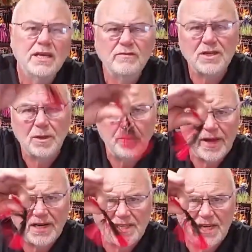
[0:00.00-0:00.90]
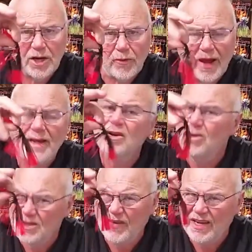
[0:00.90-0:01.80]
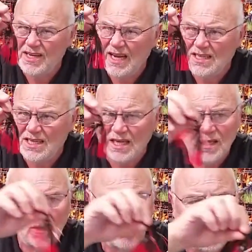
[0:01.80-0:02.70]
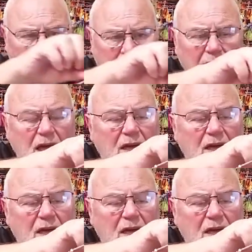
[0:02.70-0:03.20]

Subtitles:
gives it a better sink rate, and looks fantastic in the water.